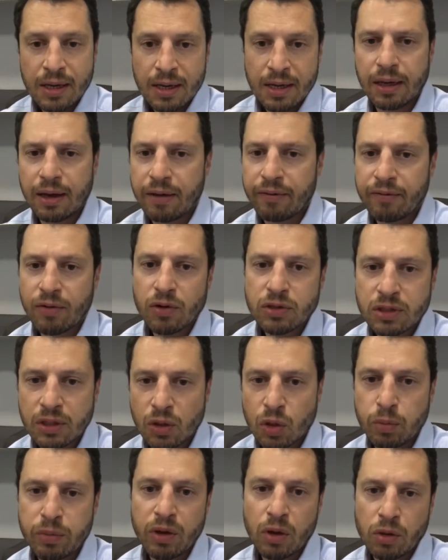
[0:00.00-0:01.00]
Of course, it
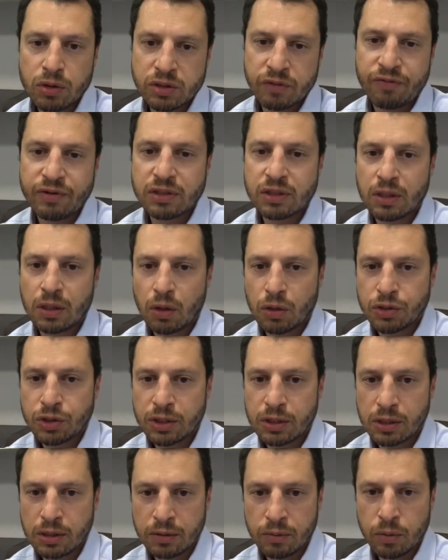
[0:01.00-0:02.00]
could be also
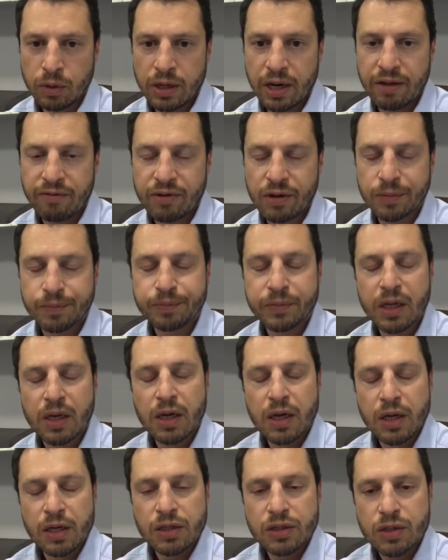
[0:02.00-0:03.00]
physiological and what have you.
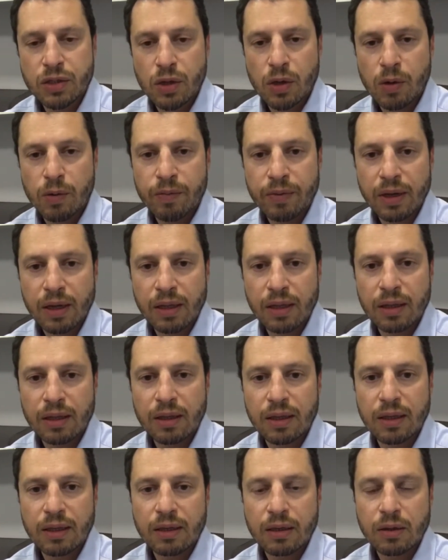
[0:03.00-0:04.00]
So
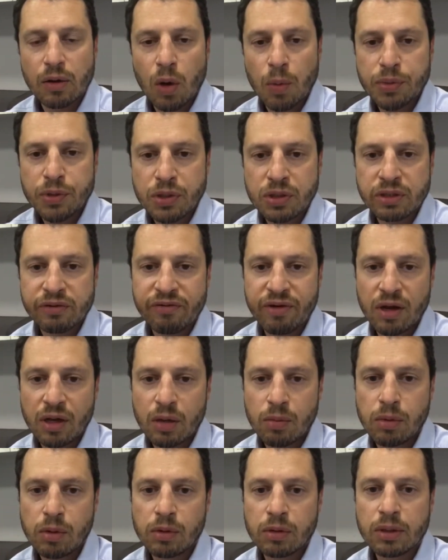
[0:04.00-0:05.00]
the options
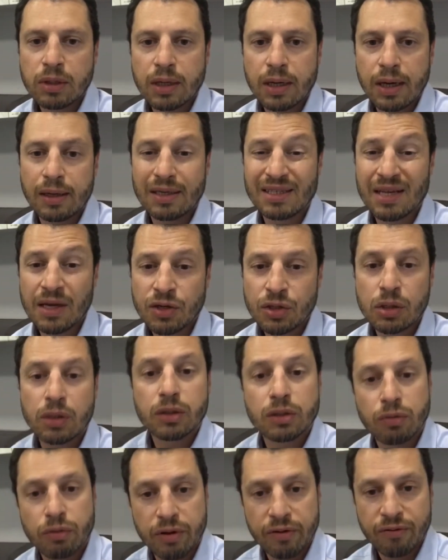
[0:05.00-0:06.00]
available essentially
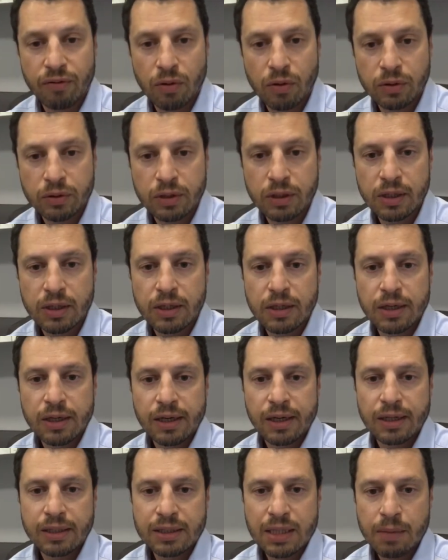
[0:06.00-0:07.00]
threefold.
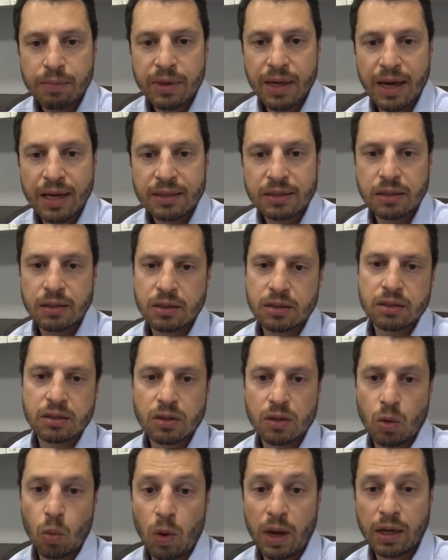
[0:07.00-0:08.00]
In some
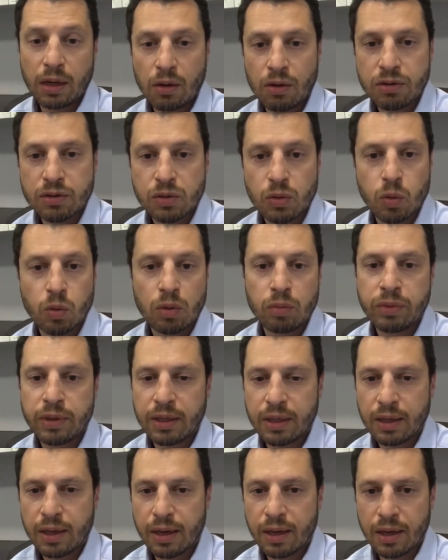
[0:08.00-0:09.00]
cases, weight loss will
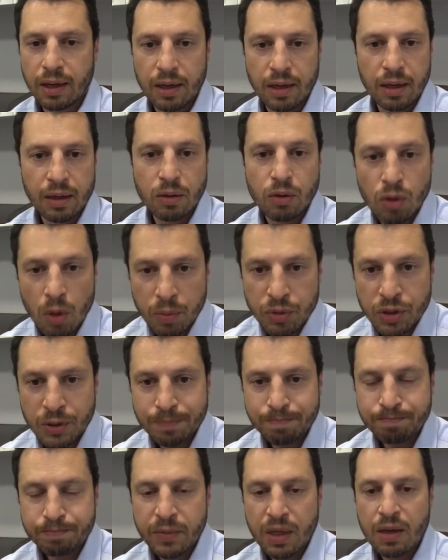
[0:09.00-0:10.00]
be a good
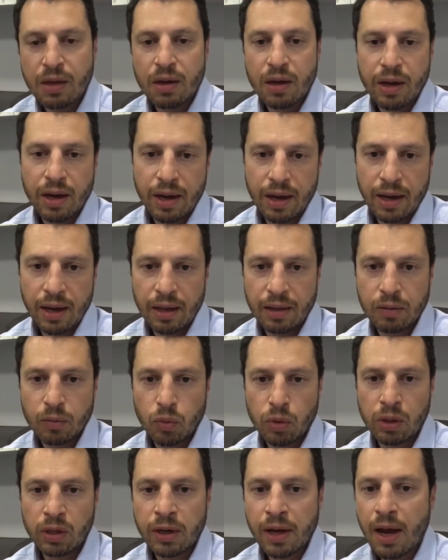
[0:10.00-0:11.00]
option, and
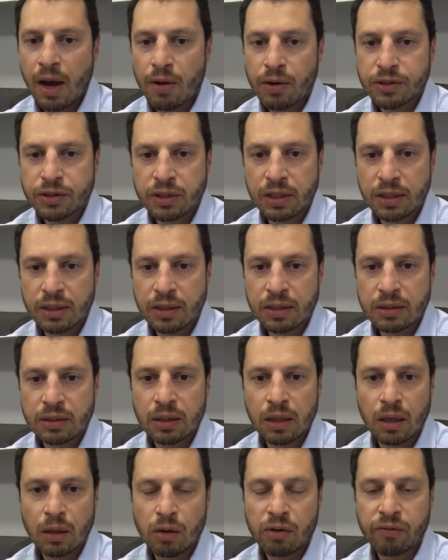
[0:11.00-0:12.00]
we'll encourage that
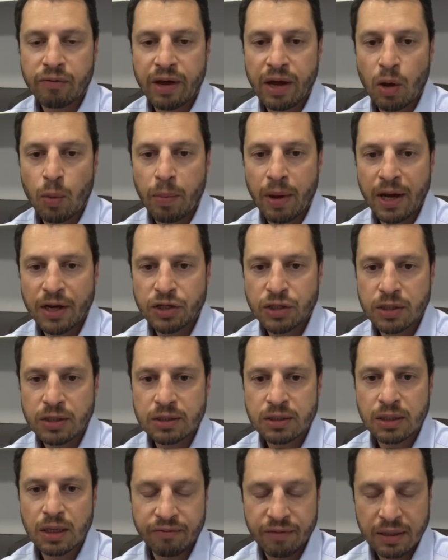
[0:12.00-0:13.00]
in a lot of our
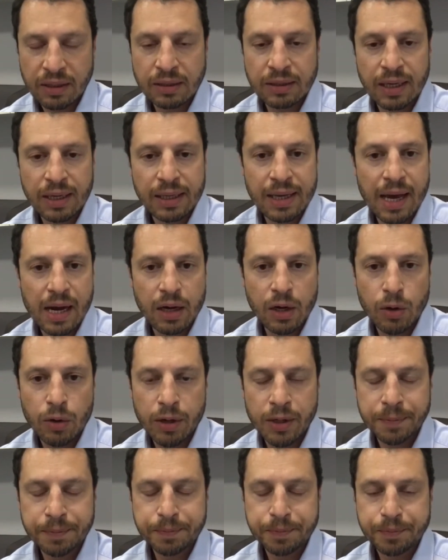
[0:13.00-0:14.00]
patients that fit in that category.